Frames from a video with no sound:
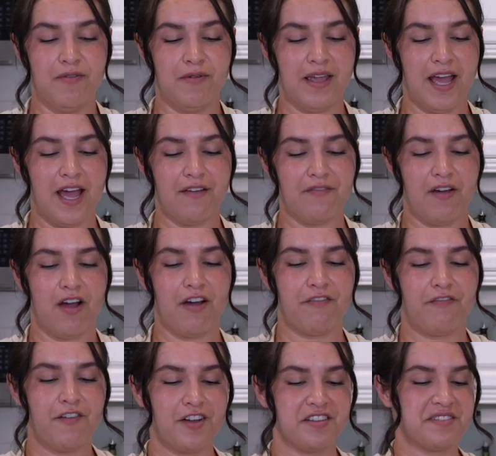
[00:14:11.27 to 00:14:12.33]
we have our
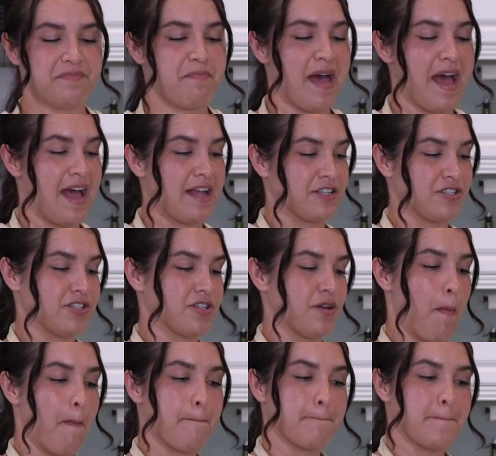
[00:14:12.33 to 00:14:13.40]
first batch
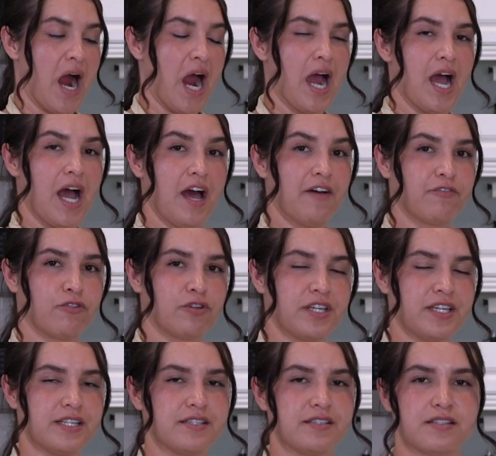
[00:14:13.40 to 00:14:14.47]
of
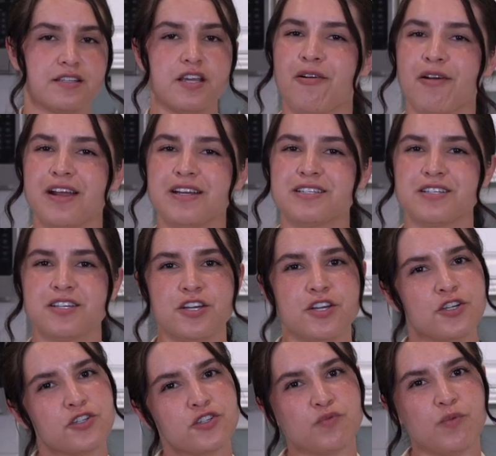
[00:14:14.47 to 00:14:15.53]
cookies. All right,
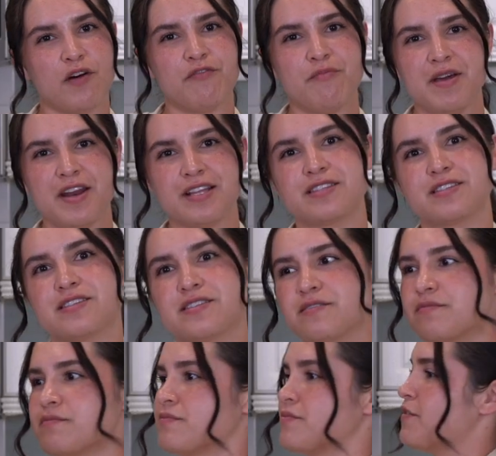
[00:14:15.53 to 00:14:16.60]
12
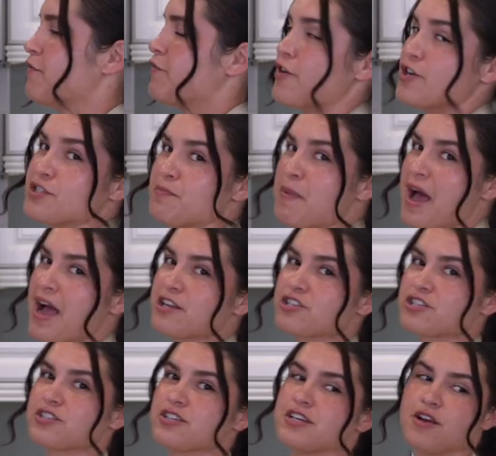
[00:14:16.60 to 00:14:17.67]
minutes. First
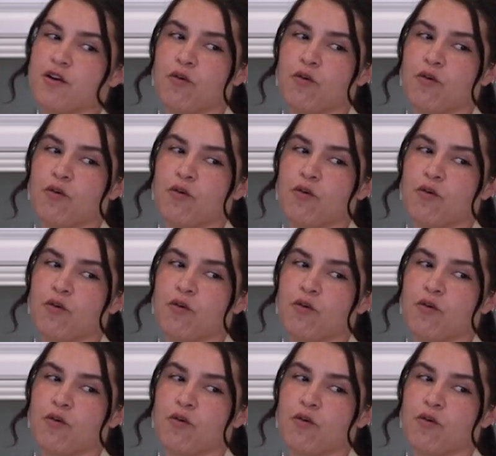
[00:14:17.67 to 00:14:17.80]
batch,